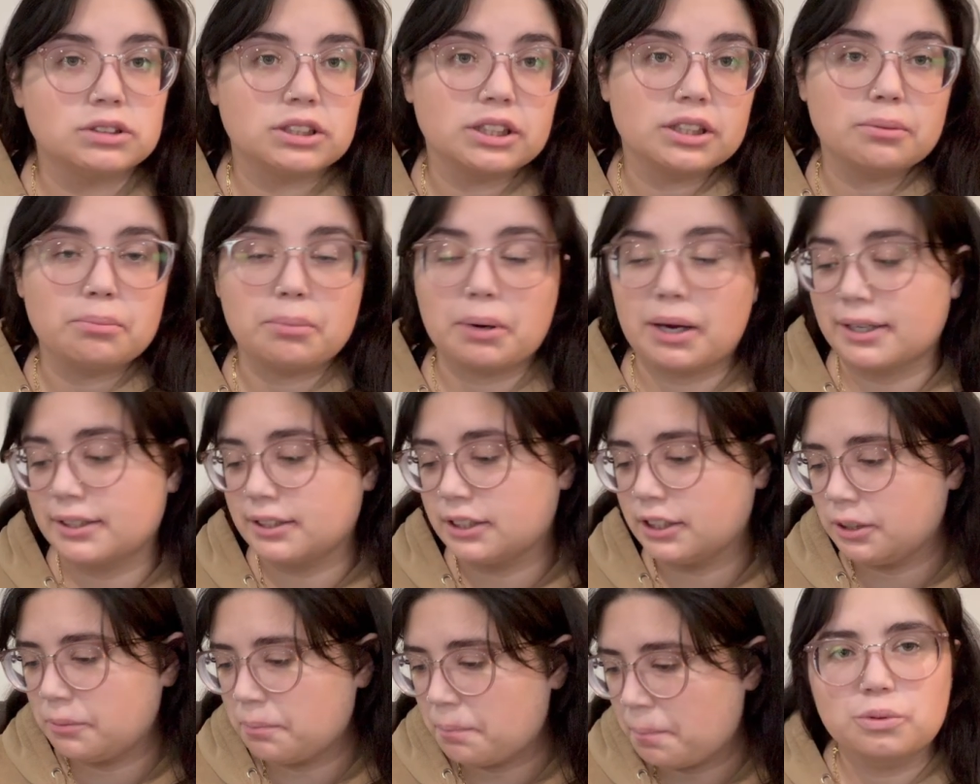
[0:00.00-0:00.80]
Didn't mind
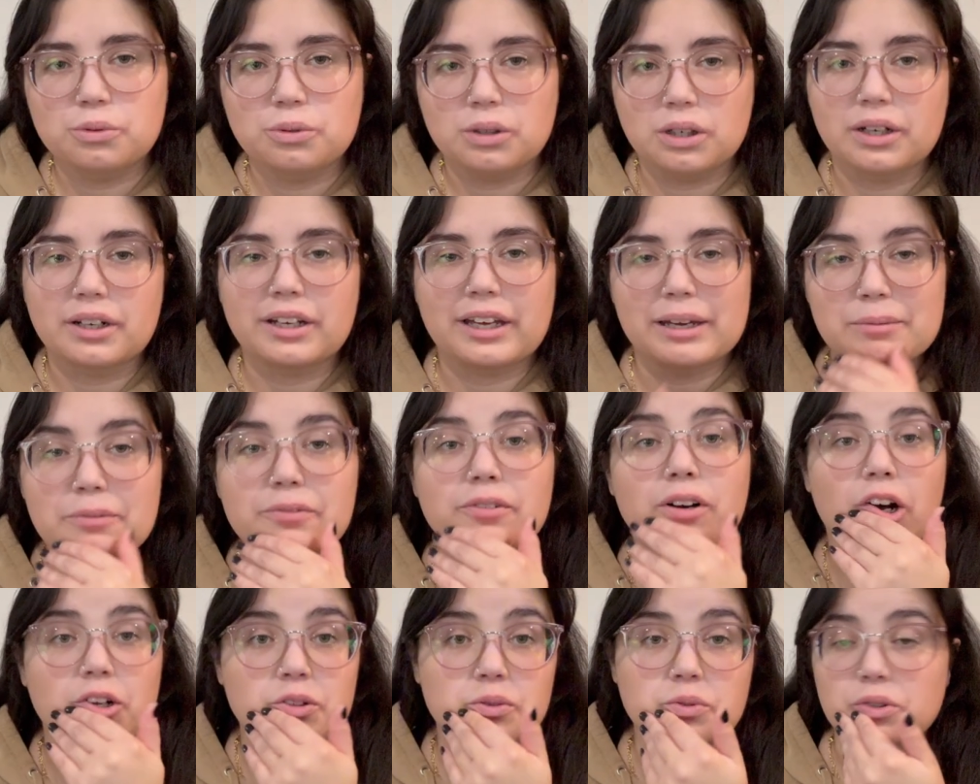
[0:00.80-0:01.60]
it. A Game of
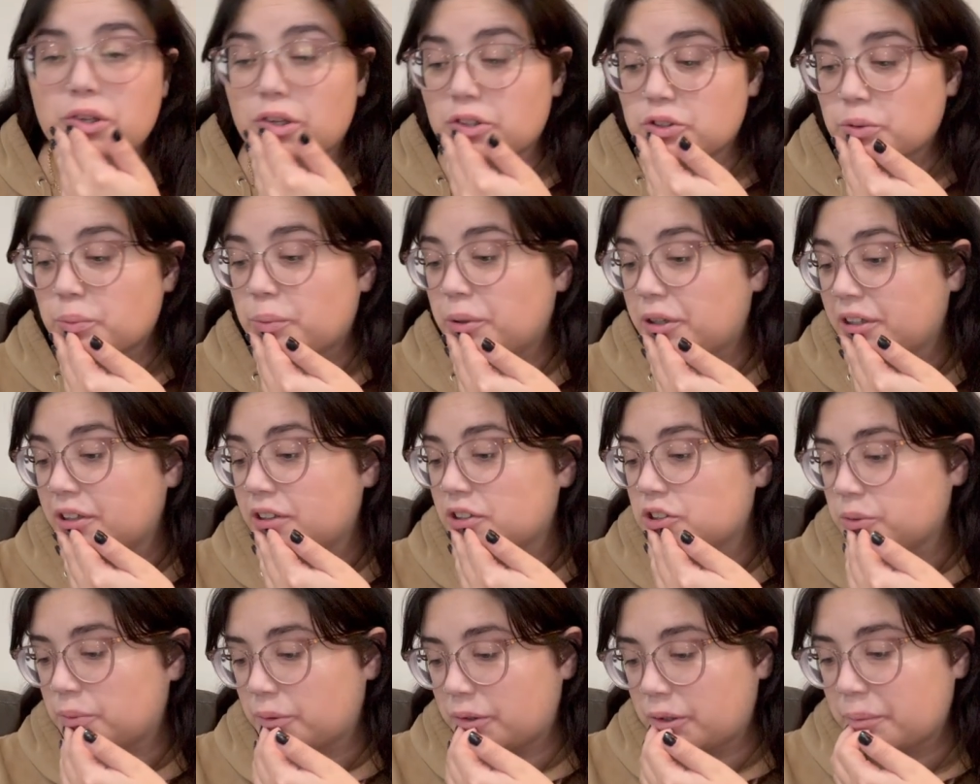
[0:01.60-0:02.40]
Gods was also pretty
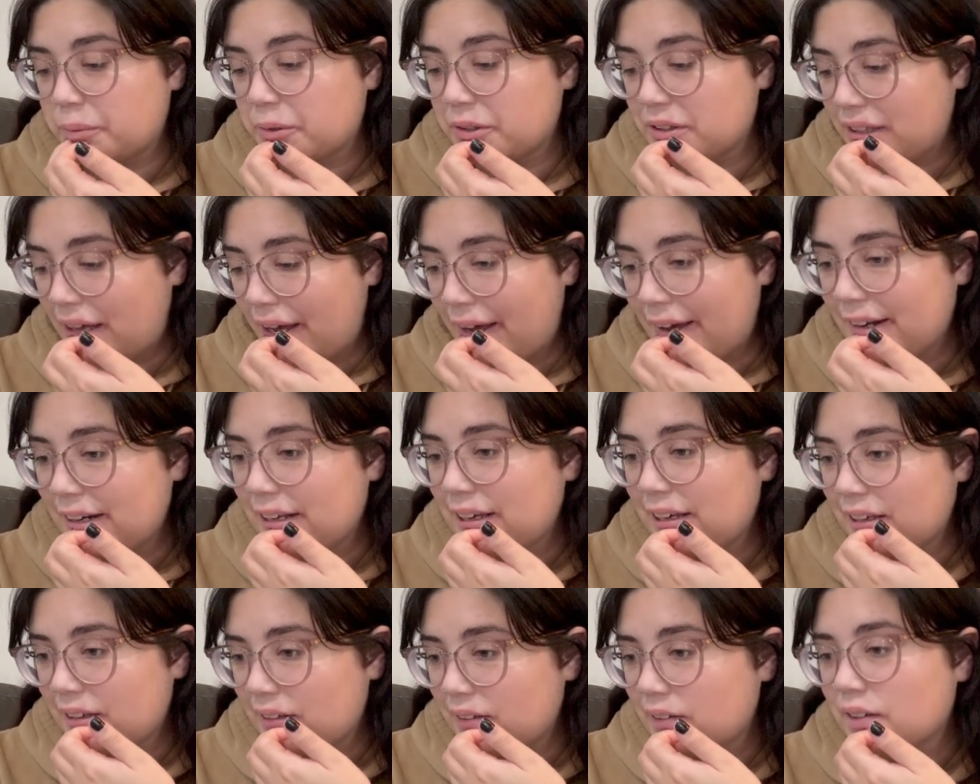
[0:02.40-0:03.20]
good. So we're going to put that
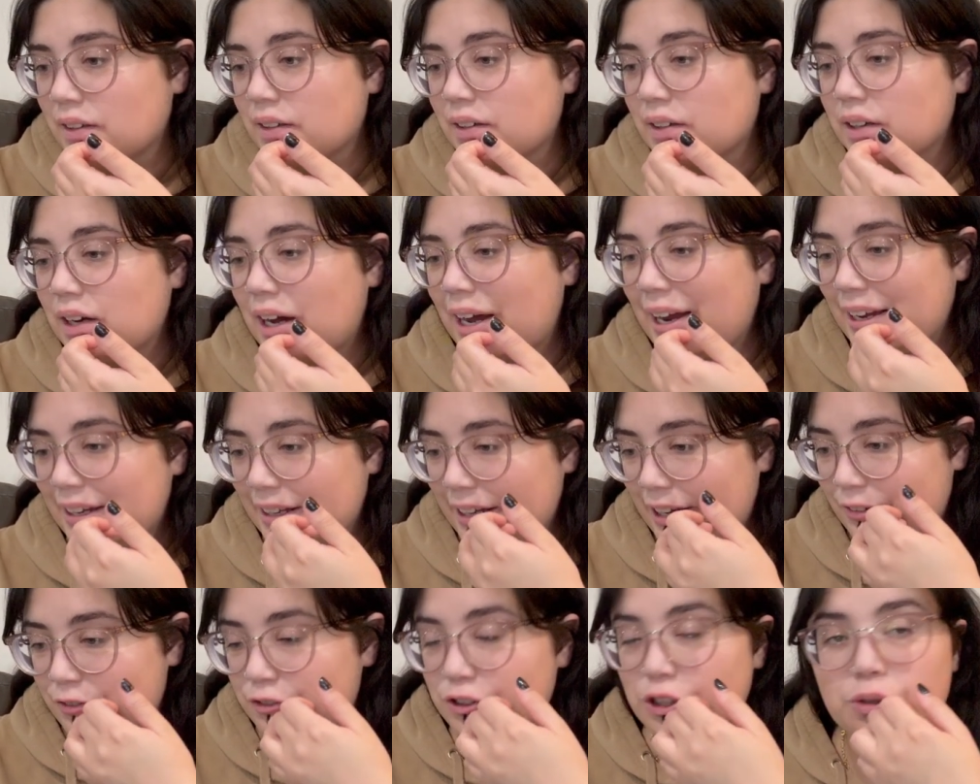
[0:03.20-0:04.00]
in. I
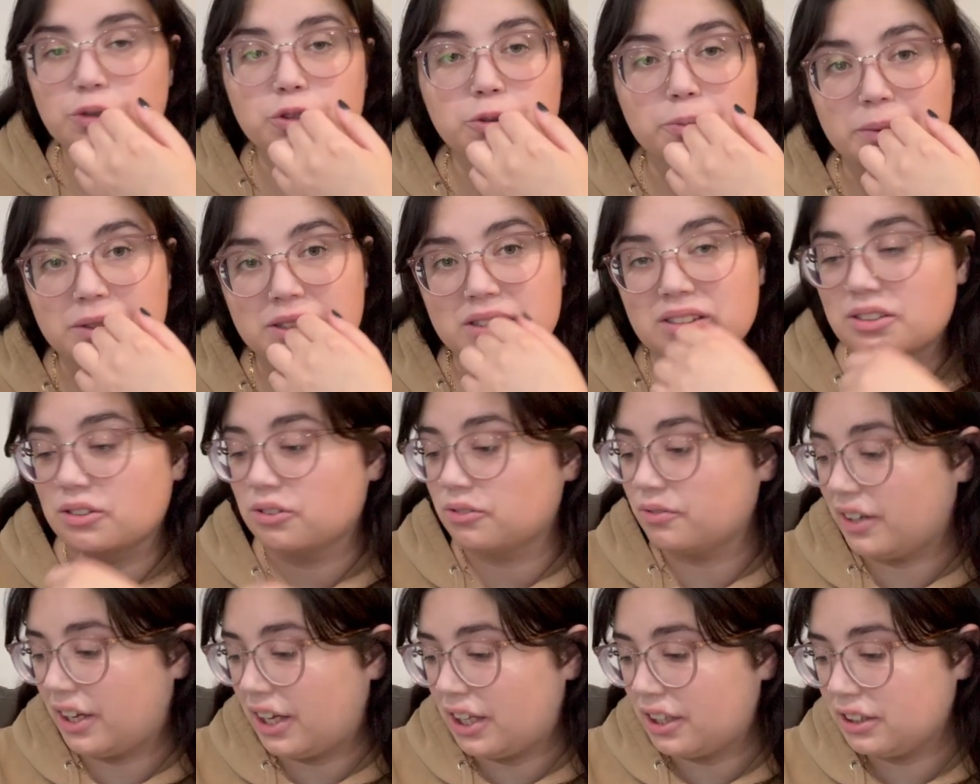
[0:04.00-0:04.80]
have notes, but still
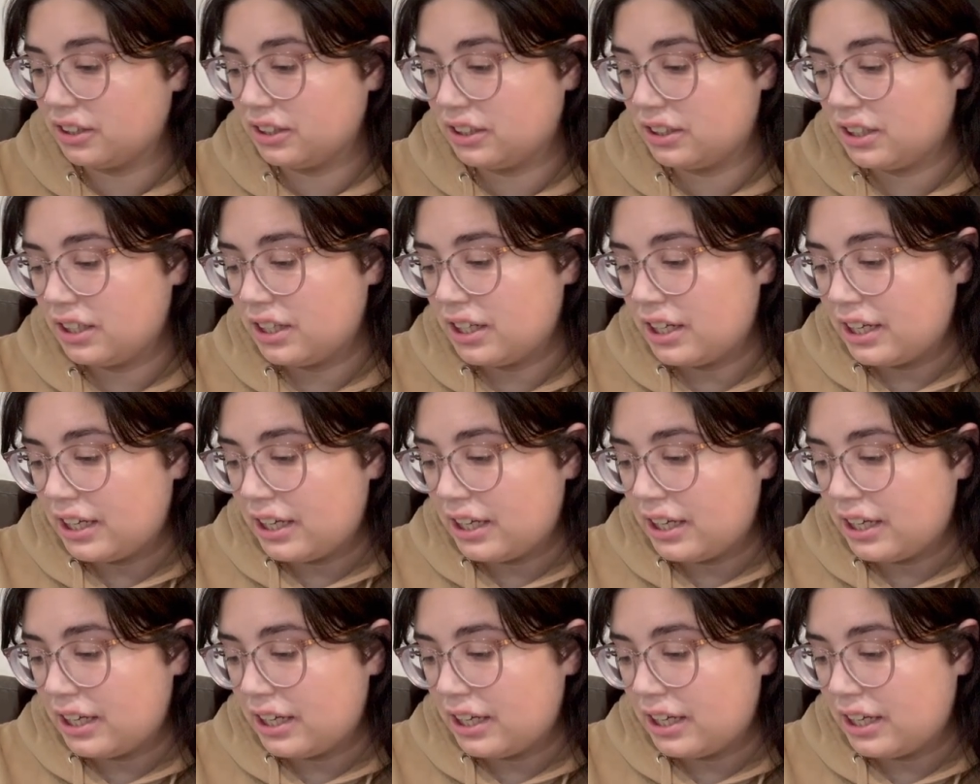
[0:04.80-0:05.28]
valid.